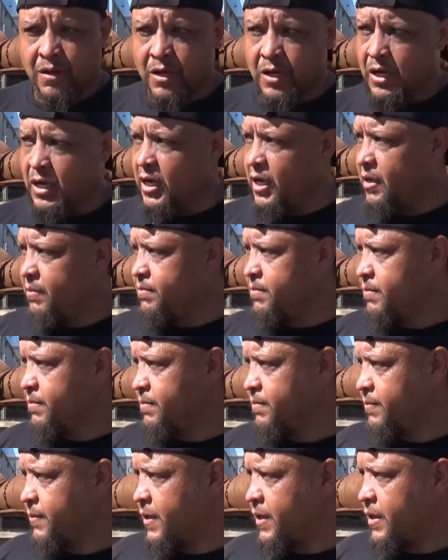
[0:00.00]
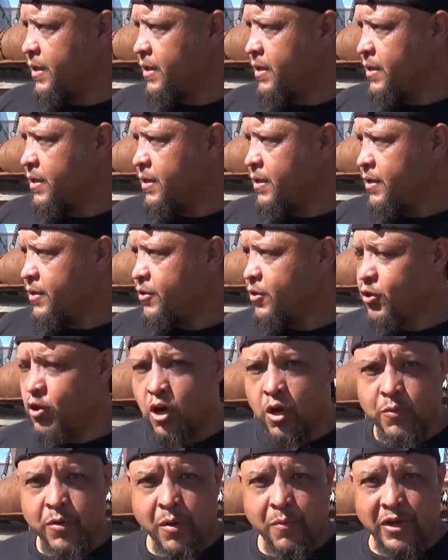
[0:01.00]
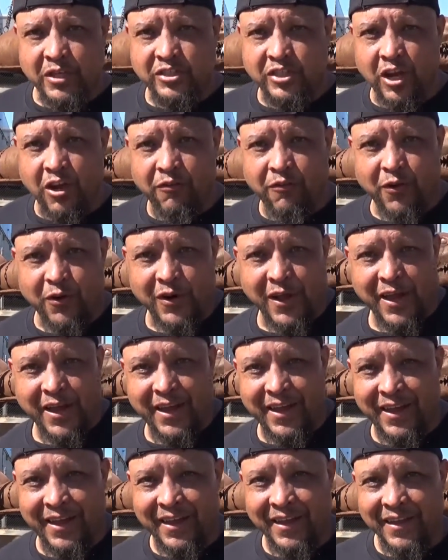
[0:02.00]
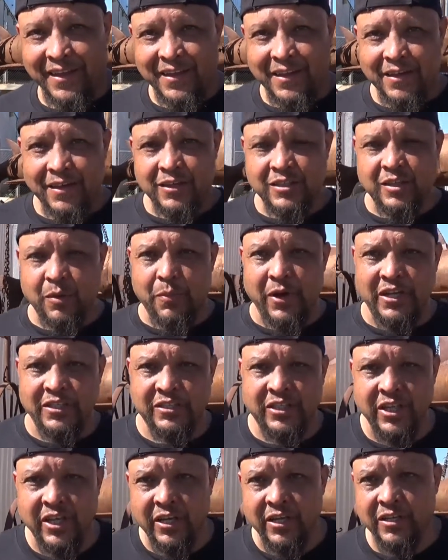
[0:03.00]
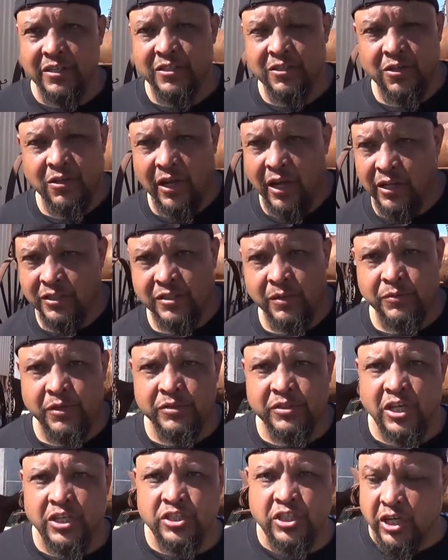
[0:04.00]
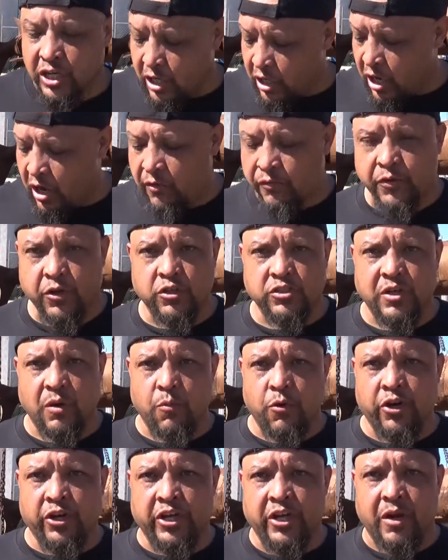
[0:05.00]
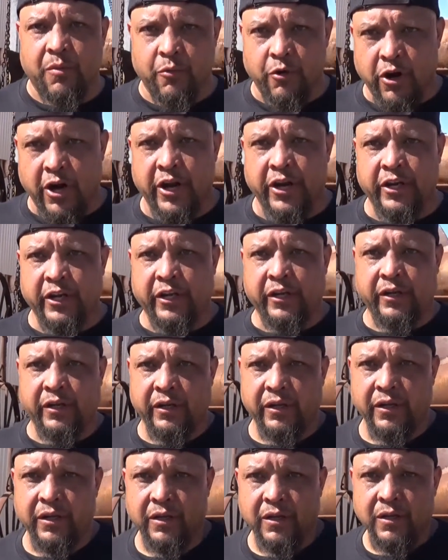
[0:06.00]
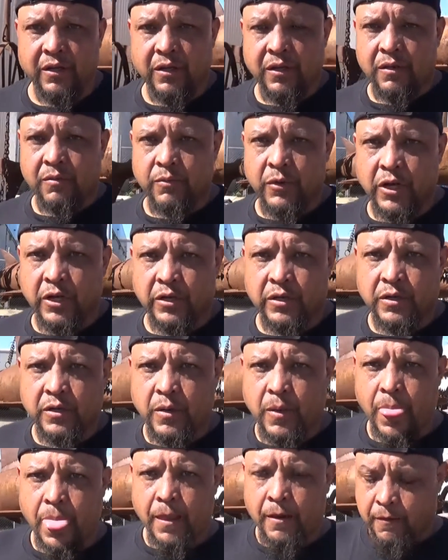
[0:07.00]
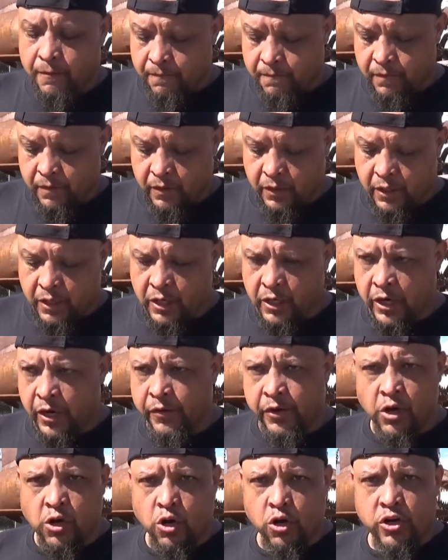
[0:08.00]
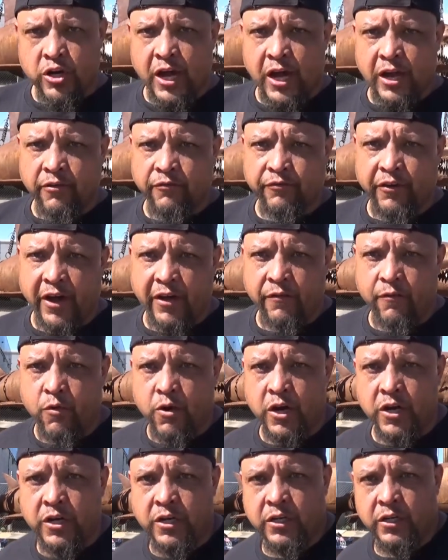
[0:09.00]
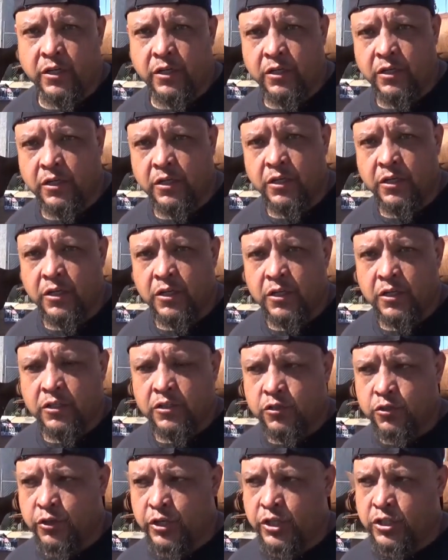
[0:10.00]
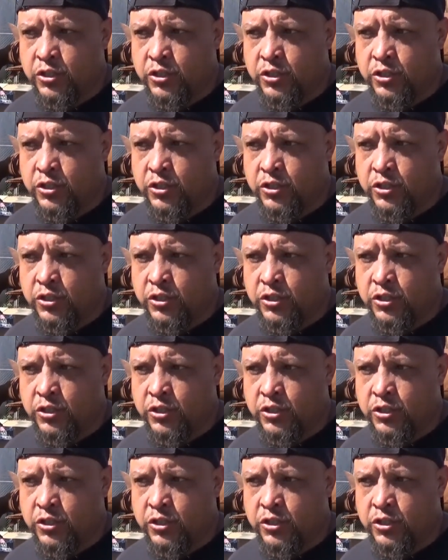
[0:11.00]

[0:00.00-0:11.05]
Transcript: Um, you call me on my cell phone. it's and the best thing. It's, uh, sometimes I shut it off because I'm working, I'm grinding. So what's uh, number? Uh, area code 951. 322-9915.